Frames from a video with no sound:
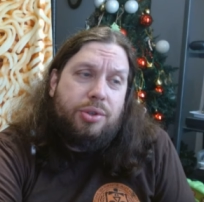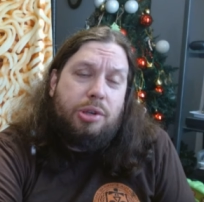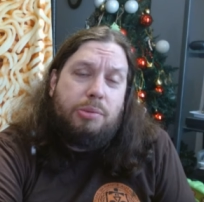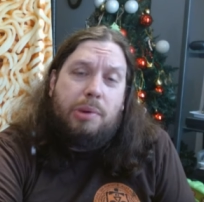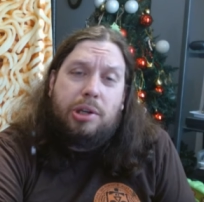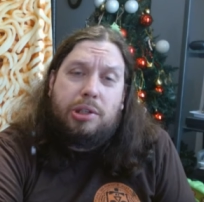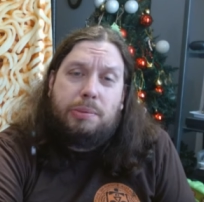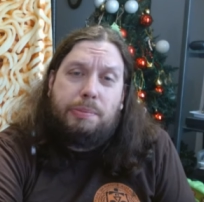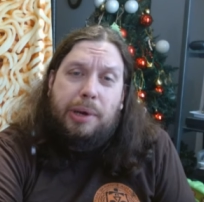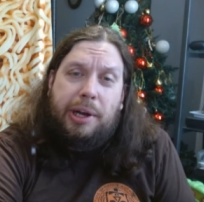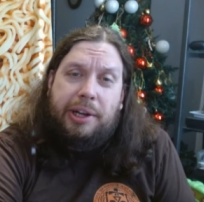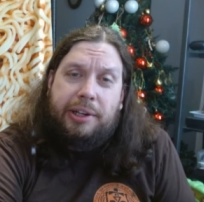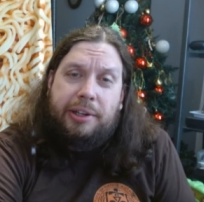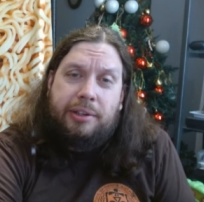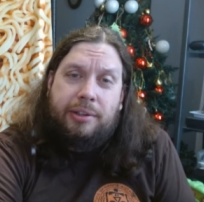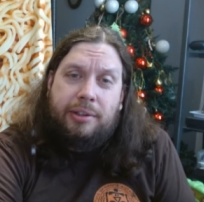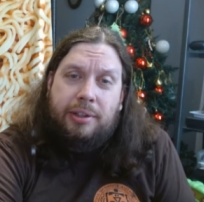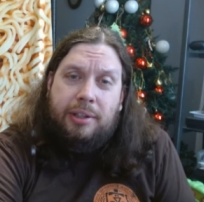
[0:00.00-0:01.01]
too much
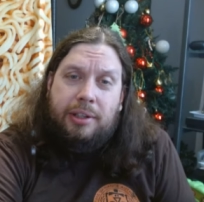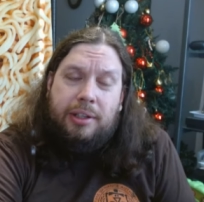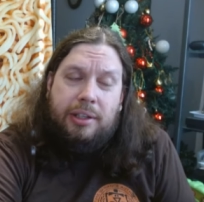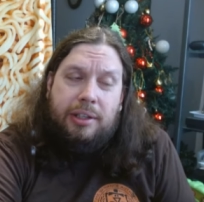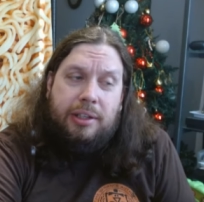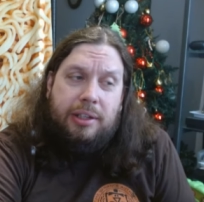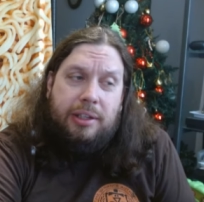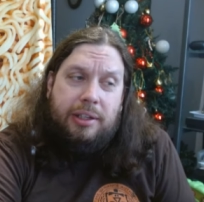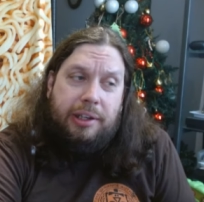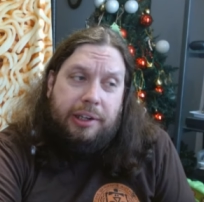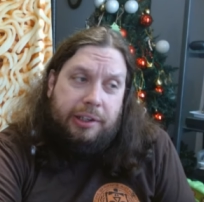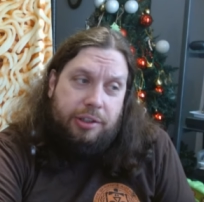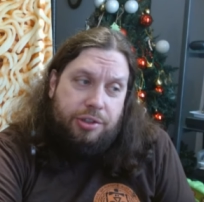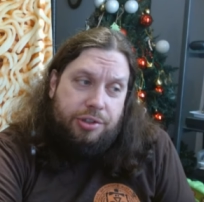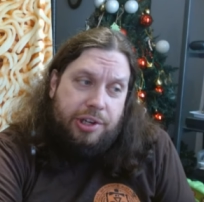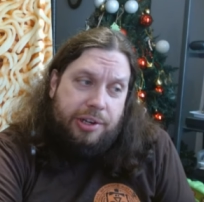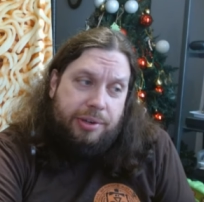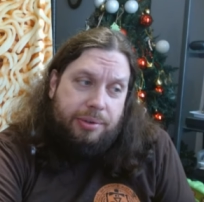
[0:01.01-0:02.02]
bun in
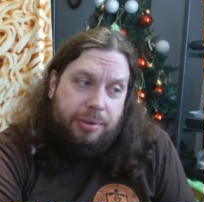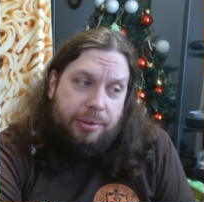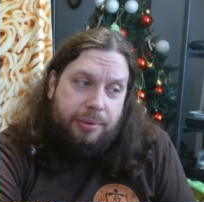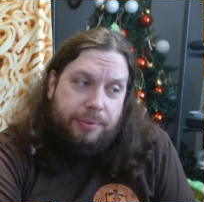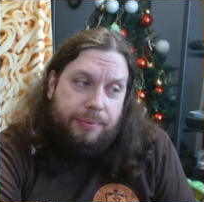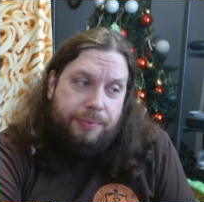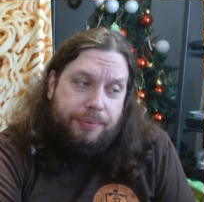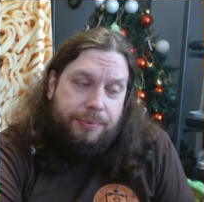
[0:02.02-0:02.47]
general.